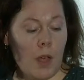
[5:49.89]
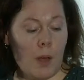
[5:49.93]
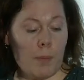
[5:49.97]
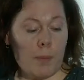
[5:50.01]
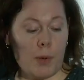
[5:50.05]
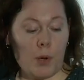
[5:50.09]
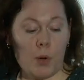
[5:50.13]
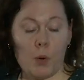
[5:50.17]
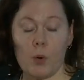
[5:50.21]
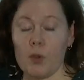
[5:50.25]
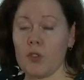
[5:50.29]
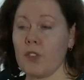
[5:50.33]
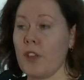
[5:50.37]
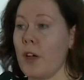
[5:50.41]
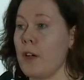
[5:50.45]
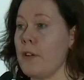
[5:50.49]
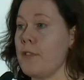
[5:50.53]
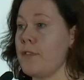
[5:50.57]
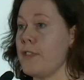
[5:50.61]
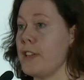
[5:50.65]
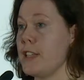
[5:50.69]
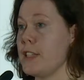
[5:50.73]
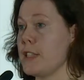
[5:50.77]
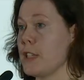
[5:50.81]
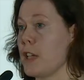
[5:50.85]
but also
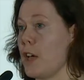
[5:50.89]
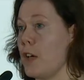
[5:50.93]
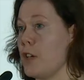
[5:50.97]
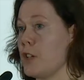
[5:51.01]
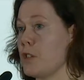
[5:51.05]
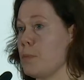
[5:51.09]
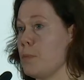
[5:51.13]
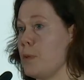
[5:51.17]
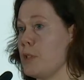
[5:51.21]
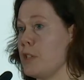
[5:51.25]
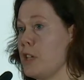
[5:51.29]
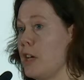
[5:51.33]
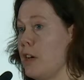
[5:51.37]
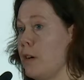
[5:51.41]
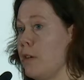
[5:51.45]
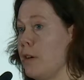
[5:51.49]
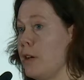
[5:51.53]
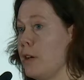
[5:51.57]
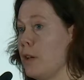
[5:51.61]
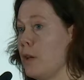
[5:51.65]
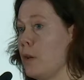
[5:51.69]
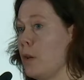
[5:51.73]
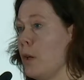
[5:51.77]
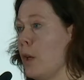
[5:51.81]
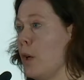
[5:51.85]
a viscose
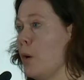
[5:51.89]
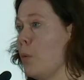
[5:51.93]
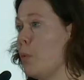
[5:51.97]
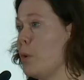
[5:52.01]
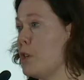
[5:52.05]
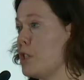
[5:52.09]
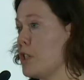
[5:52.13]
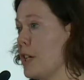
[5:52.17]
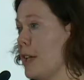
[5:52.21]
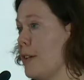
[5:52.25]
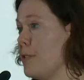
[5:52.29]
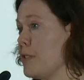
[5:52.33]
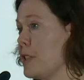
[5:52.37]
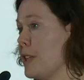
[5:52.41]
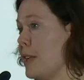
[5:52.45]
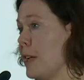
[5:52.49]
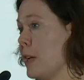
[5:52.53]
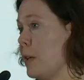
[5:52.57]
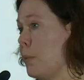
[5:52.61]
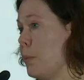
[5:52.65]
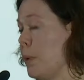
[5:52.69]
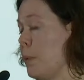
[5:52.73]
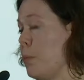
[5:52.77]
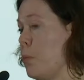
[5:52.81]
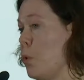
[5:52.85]
material, which gives a
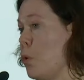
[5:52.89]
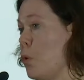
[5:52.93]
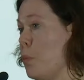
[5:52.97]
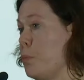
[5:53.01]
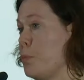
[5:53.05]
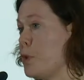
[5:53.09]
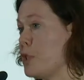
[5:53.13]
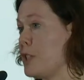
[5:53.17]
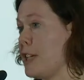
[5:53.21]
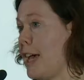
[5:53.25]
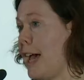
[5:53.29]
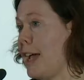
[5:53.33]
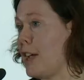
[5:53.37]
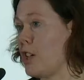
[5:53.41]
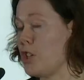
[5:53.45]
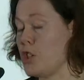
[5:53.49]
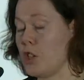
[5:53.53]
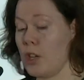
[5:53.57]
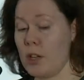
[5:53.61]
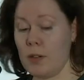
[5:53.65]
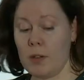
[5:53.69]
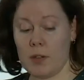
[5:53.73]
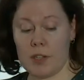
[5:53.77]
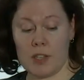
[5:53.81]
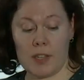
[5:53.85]
little bit more
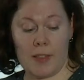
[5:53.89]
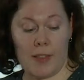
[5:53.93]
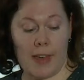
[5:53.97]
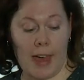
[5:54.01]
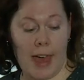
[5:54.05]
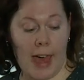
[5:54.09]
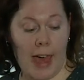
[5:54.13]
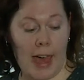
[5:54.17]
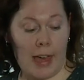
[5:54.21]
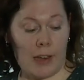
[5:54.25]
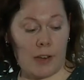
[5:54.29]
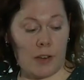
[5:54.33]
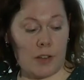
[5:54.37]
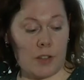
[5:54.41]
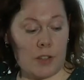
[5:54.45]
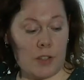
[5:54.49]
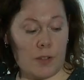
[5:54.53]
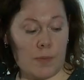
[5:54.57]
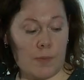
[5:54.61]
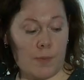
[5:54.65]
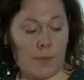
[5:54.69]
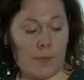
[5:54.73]
protection to the hand.